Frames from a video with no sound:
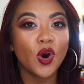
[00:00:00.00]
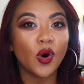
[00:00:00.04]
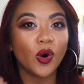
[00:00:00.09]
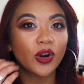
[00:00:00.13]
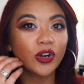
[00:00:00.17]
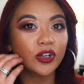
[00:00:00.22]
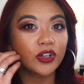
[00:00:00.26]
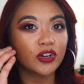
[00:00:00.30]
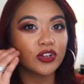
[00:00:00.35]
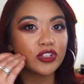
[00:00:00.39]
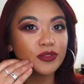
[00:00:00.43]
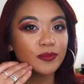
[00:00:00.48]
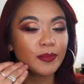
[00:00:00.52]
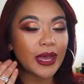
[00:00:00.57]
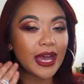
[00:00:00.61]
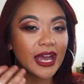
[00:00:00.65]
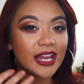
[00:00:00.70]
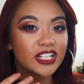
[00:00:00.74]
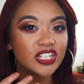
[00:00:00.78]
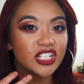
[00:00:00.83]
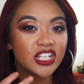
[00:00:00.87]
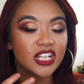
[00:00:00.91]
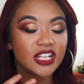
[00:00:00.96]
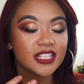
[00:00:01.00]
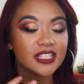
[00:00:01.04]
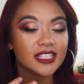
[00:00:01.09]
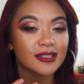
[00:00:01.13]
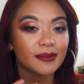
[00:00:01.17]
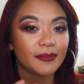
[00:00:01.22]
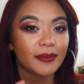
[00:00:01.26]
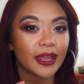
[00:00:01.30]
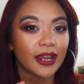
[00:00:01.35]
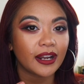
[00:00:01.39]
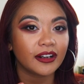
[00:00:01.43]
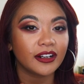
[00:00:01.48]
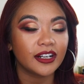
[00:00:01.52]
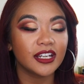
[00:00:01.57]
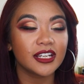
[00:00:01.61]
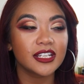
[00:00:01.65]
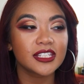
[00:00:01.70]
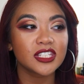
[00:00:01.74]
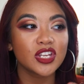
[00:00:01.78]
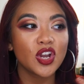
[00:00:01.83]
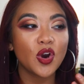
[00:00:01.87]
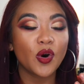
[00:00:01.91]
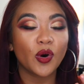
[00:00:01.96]
or it goes patchy in some
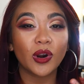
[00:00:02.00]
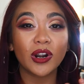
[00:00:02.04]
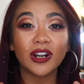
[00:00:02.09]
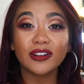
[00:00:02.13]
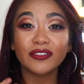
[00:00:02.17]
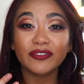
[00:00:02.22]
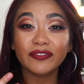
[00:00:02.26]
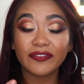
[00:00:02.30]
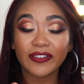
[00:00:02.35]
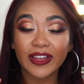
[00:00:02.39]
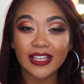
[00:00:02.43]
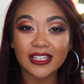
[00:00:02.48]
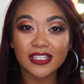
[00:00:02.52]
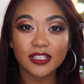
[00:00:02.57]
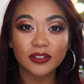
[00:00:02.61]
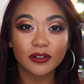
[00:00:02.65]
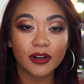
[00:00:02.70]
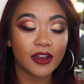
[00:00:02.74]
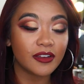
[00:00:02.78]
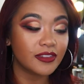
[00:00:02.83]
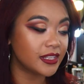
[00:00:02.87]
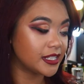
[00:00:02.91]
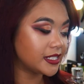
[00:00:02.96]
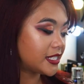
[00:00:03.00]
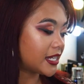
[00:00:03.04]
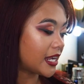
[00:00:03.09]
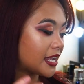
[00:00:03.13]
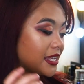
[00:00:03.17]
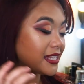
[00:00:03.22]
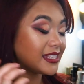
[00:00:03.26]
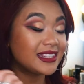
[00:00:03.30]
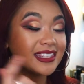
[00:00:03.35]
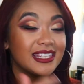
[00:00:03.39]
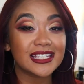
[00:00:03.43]
areas or it fades throughout the day.